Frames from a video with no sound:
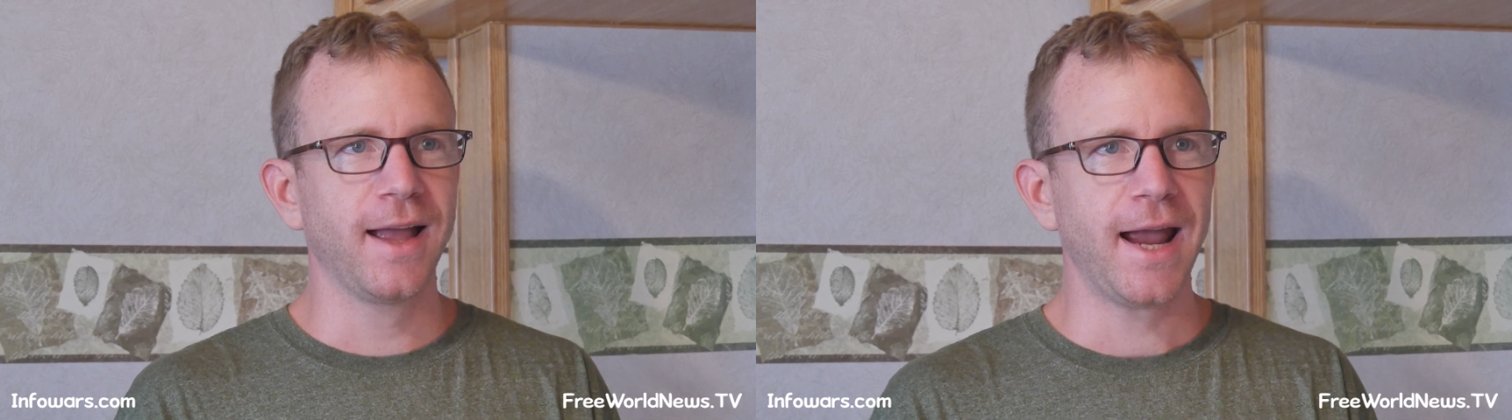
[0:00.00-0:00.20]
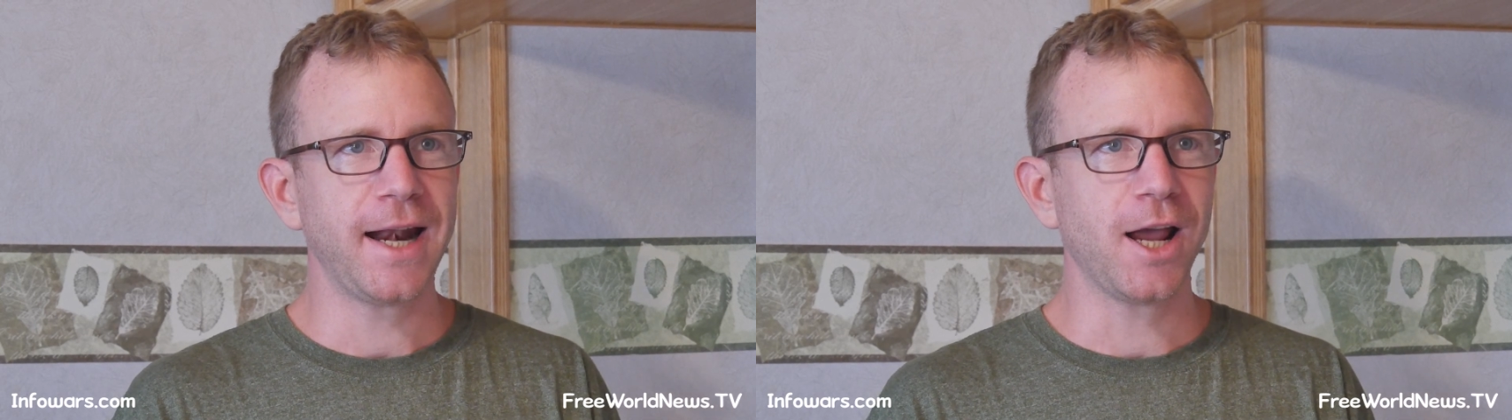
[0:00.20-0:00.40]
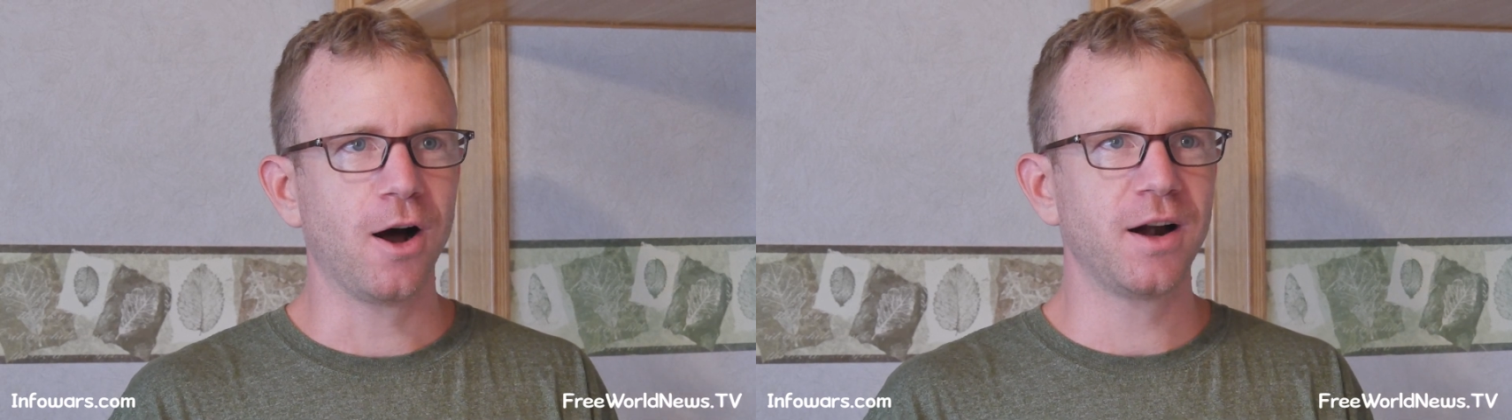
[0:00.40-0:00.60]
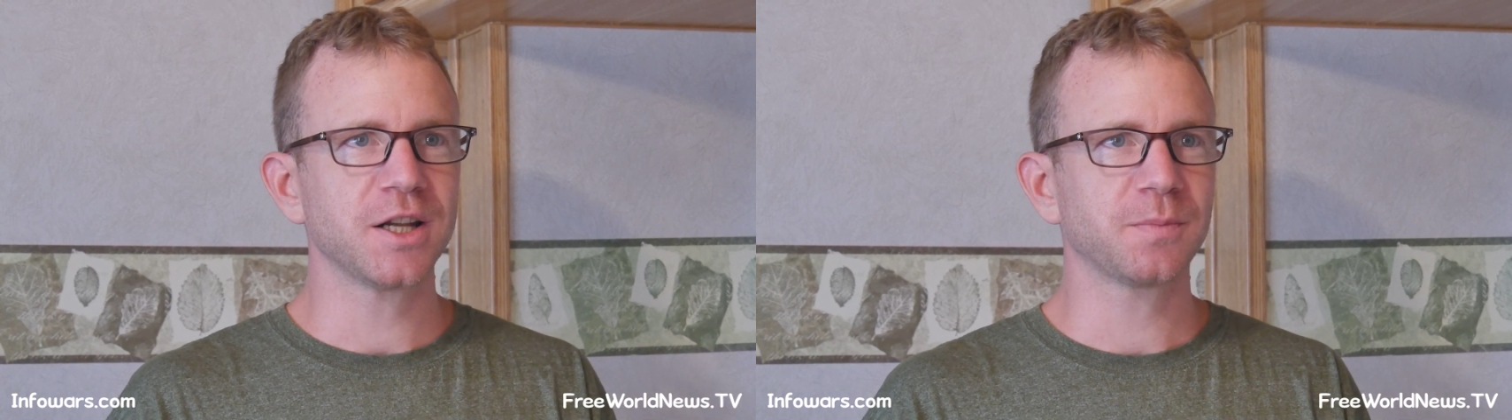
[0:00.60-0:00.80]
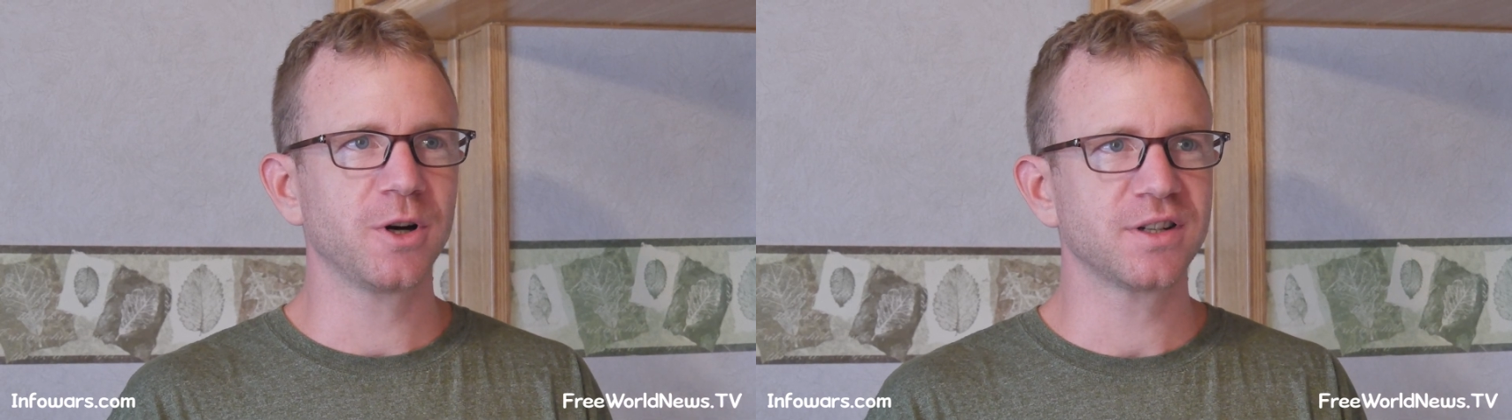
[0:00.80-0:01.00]
Any
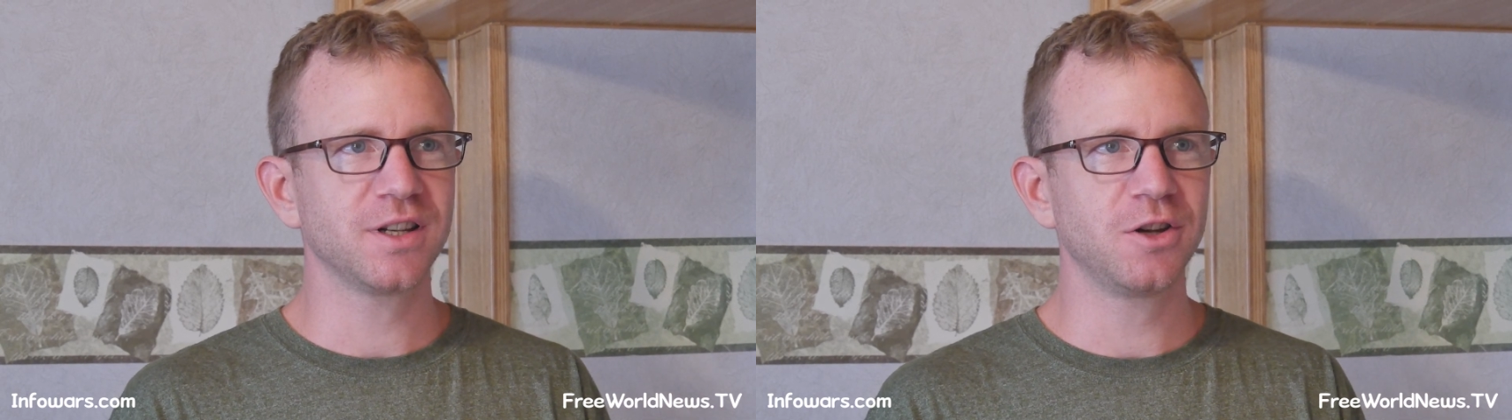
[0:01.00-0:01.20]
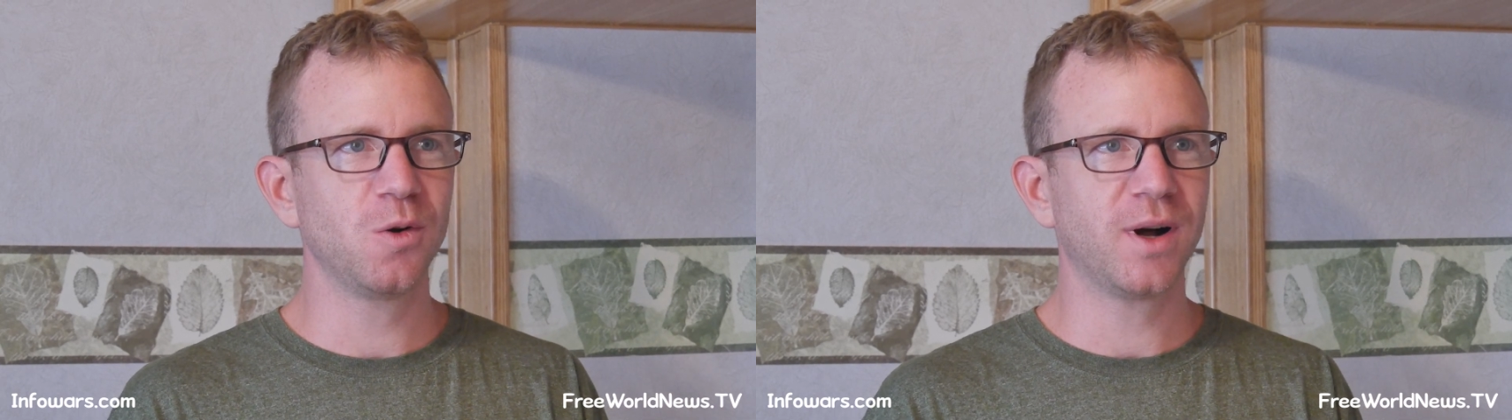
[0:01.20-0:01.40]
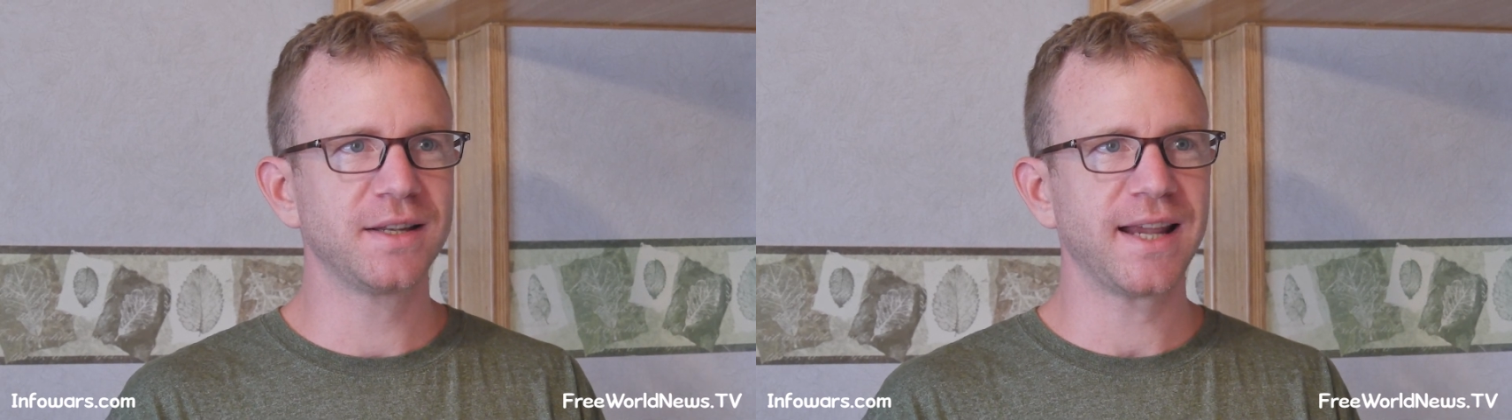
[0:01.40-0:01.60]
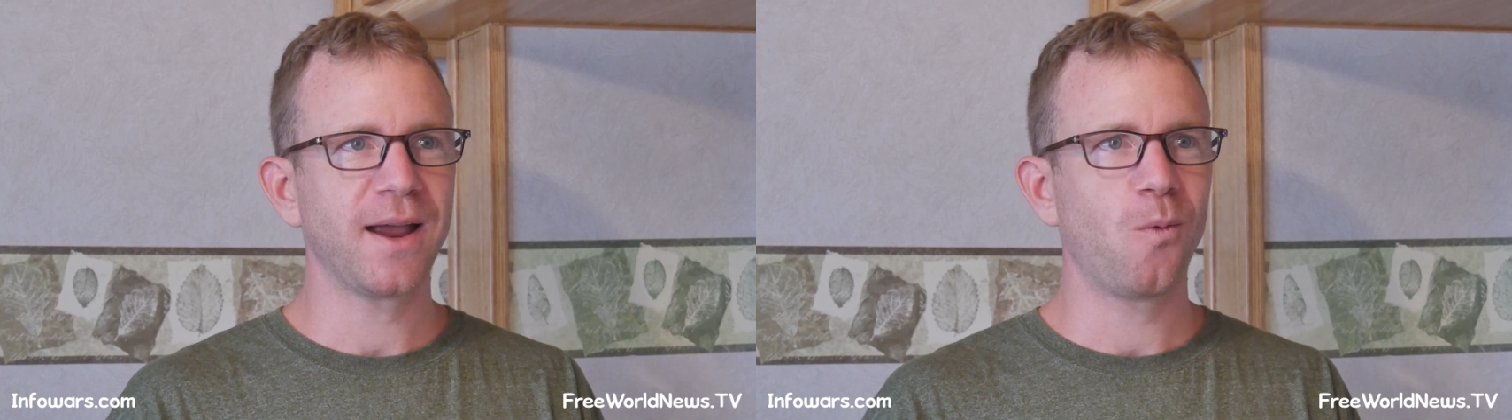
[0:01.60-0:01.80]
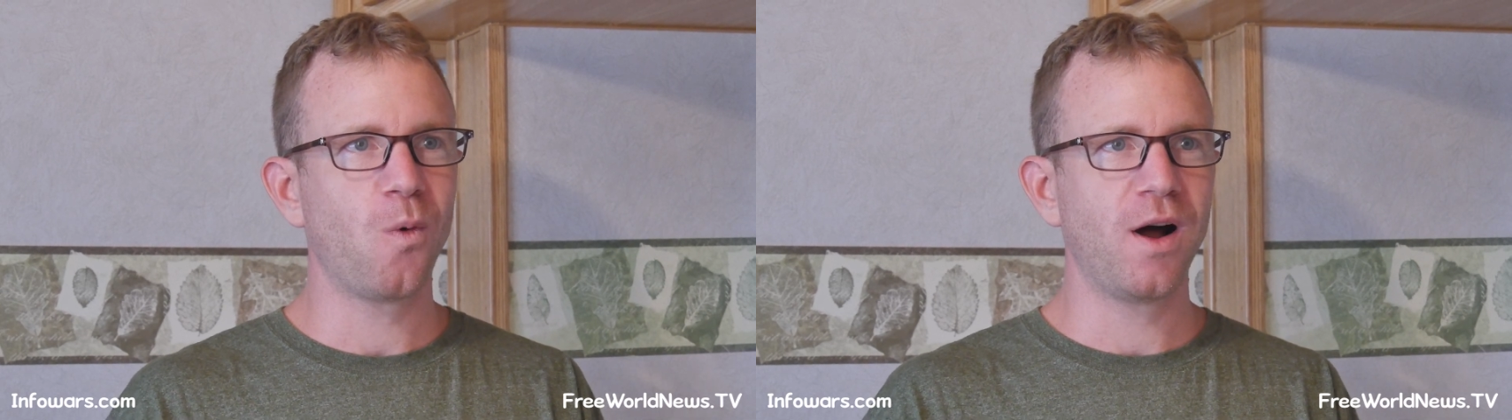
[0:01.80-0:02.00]
honest person knew on
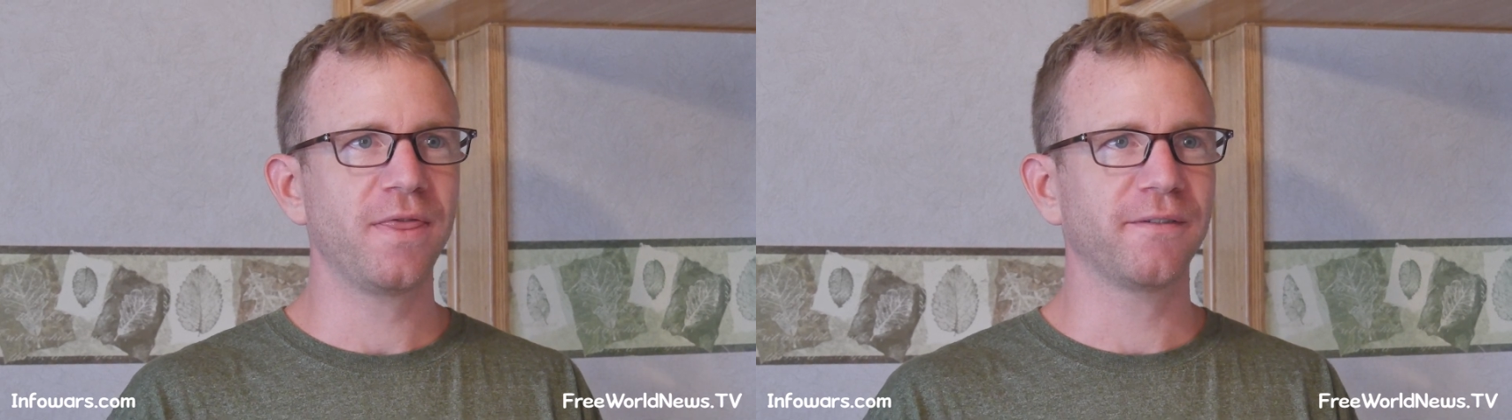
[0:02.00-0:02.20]
day one